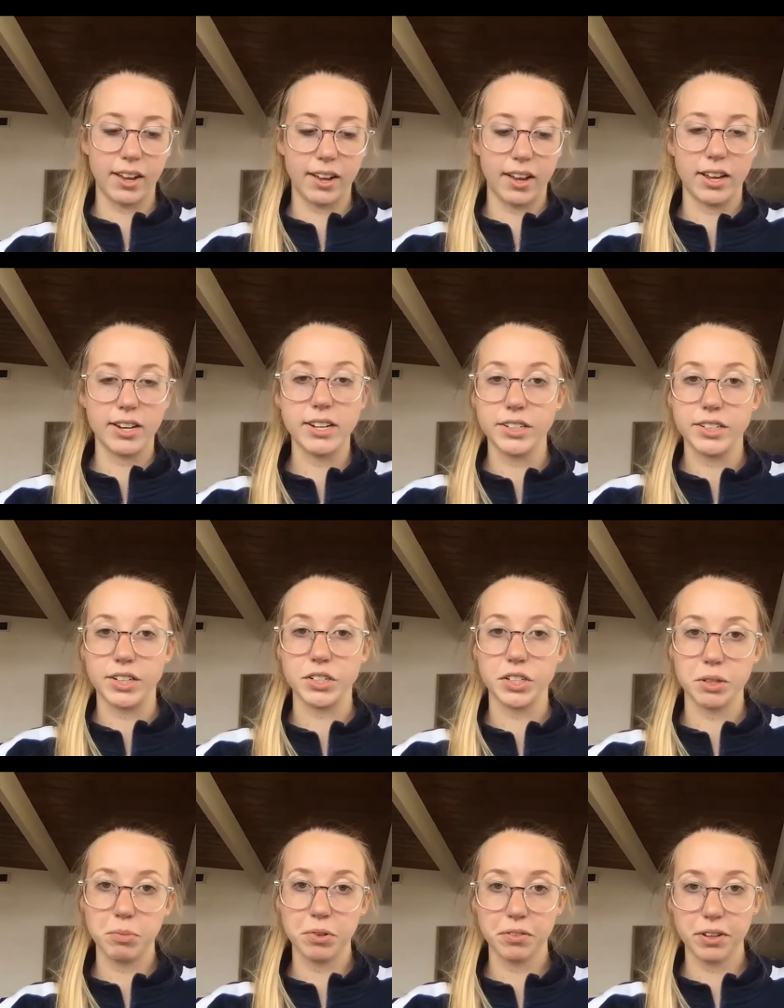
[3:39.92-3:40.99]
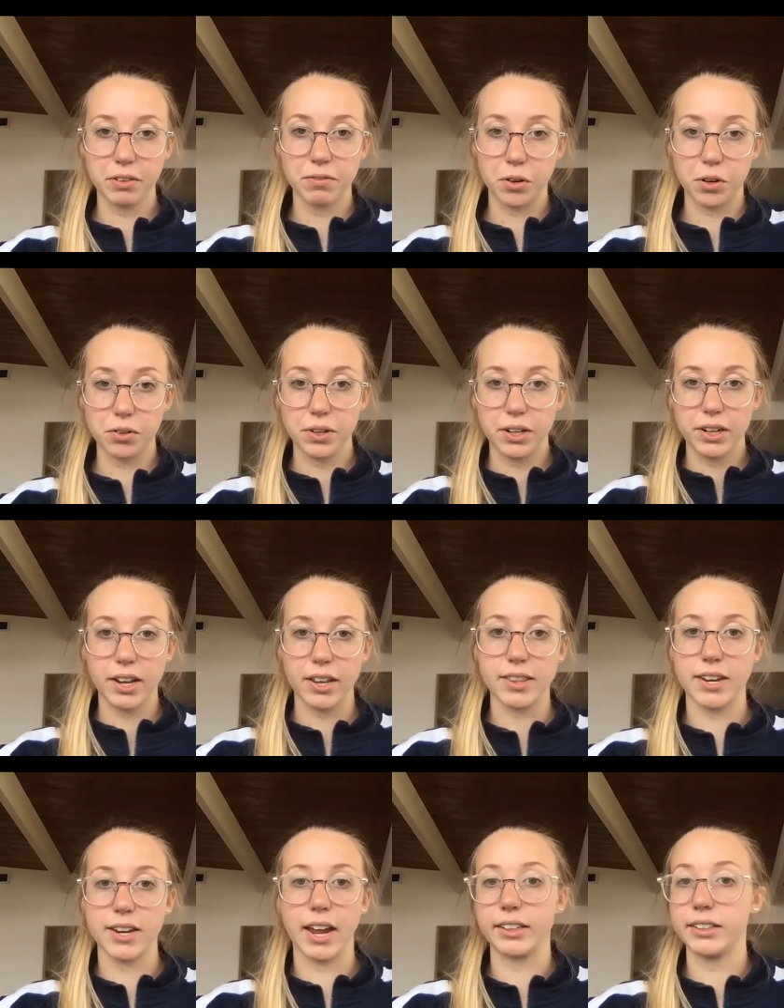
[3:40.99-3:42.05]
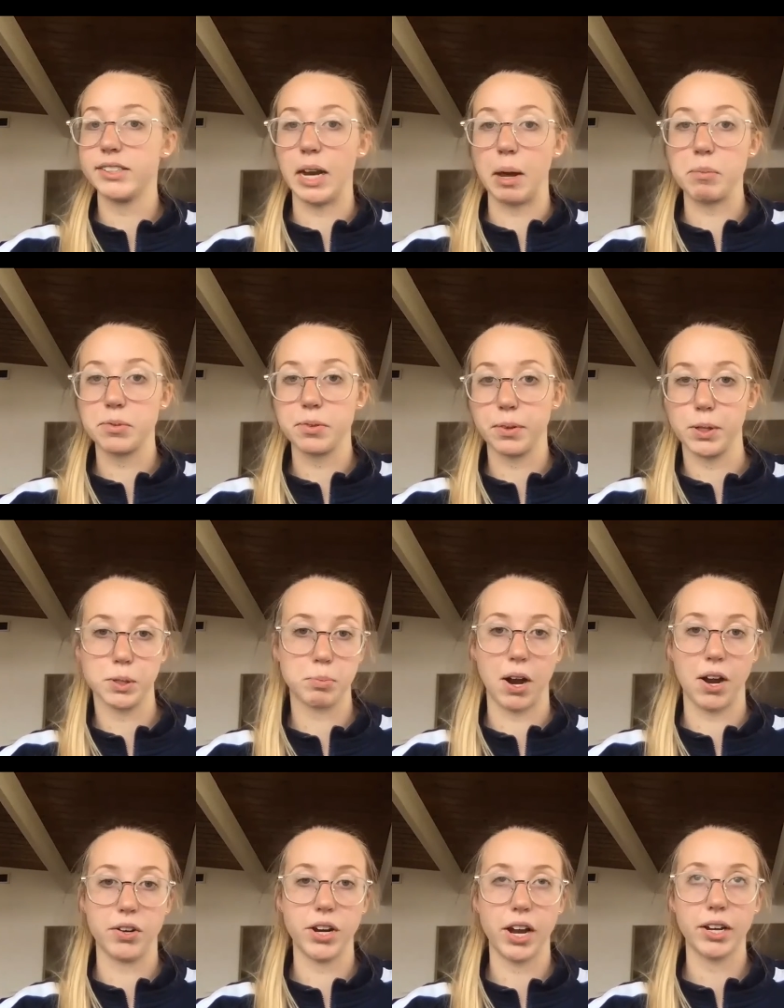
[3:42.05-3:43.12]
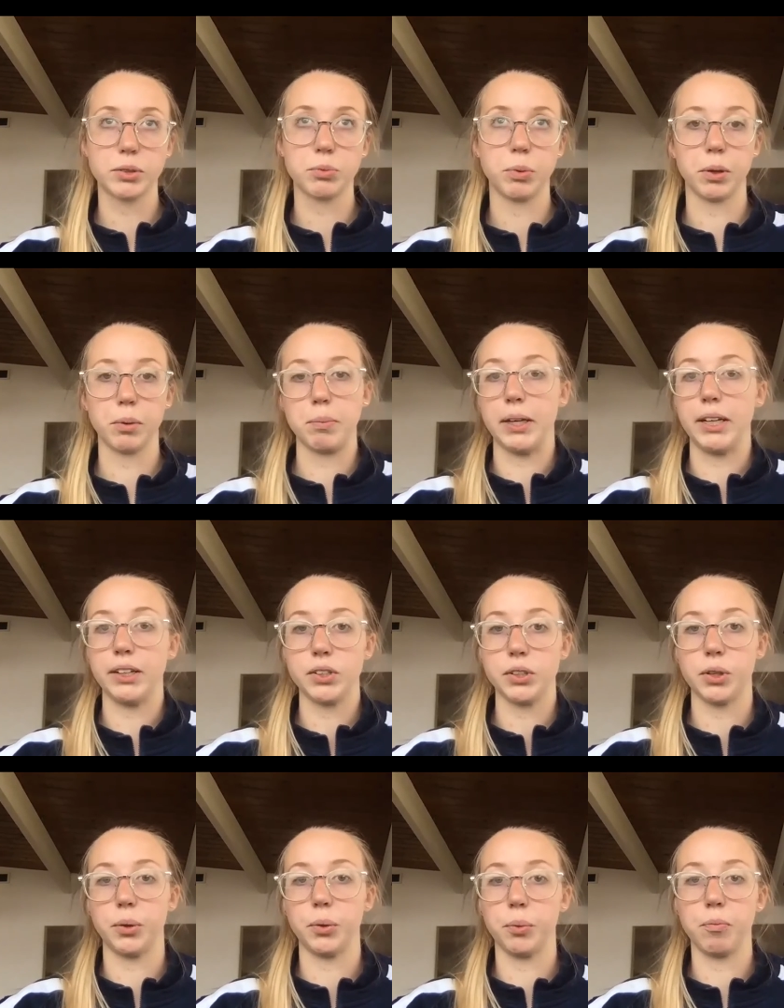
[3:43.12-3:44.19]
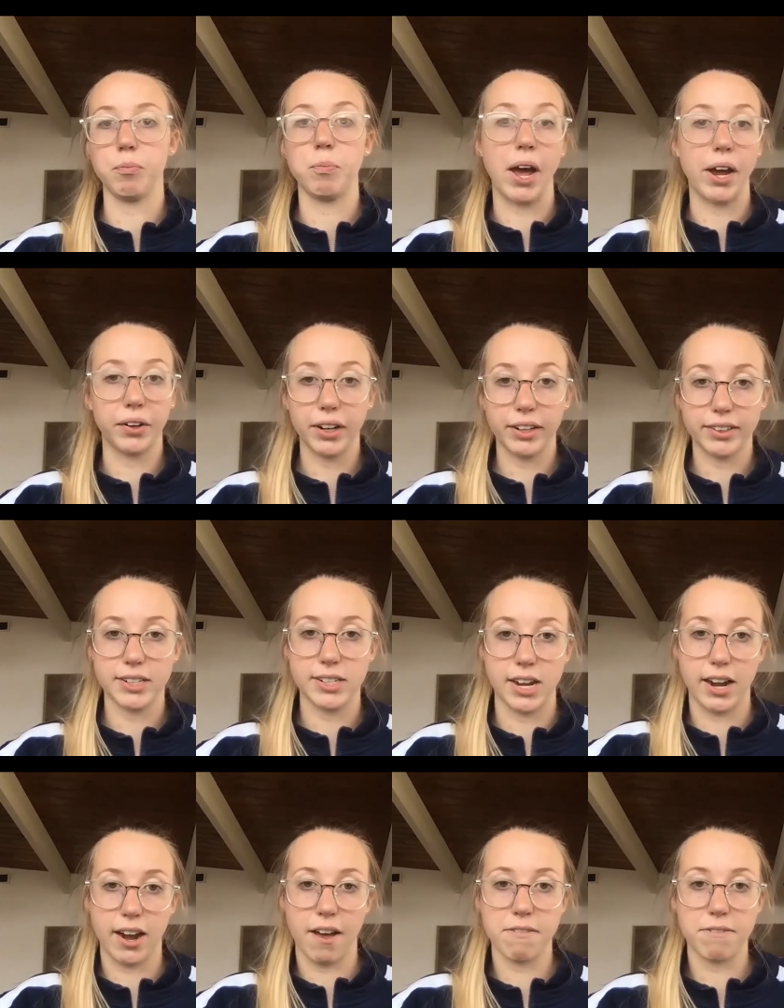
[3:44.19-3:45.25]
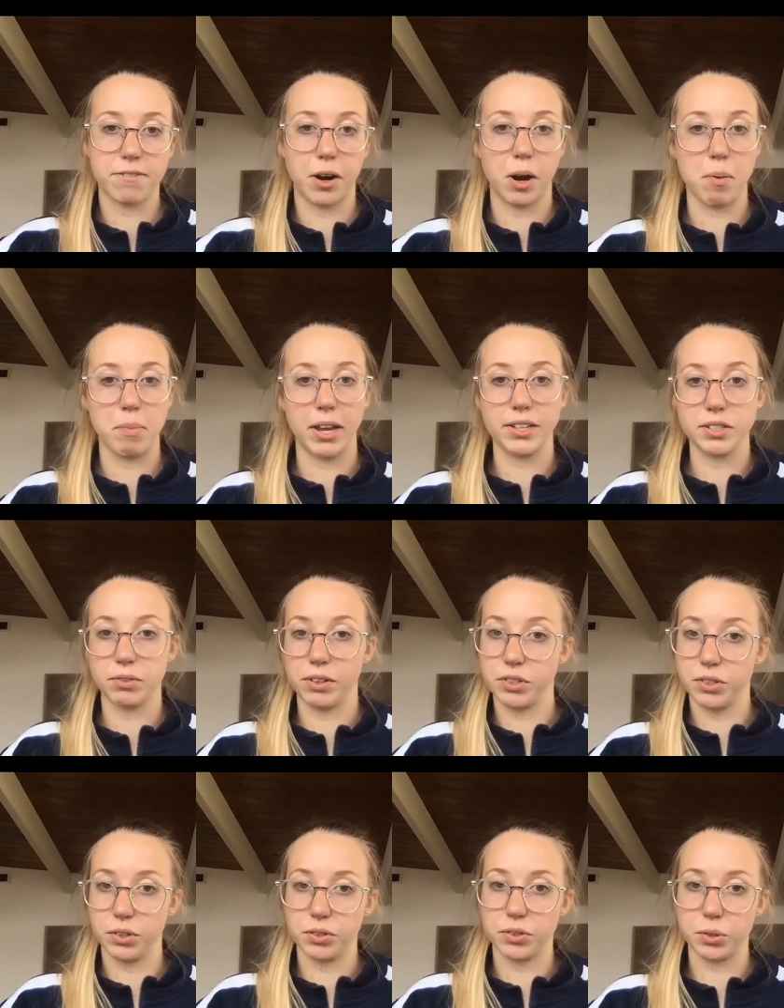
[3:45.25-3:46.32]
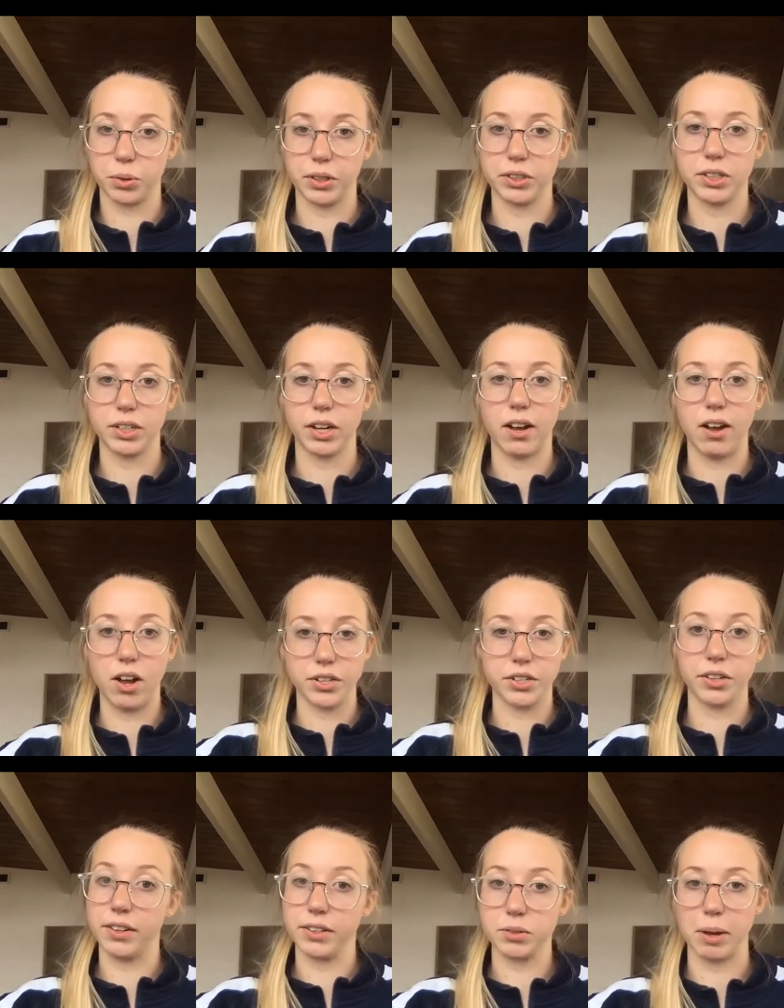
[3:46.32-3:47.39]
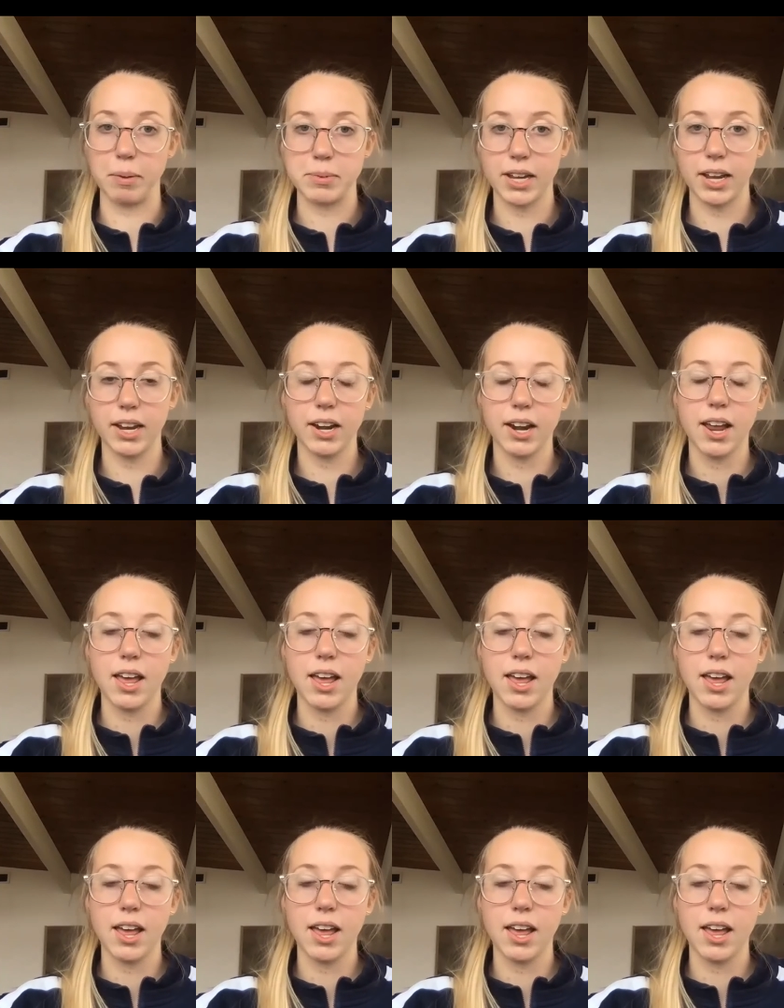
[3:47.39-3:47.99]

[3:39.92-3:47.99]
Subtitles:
In addition, moving forward, the next steps for this project will be to migrate the data from its original source onto this website.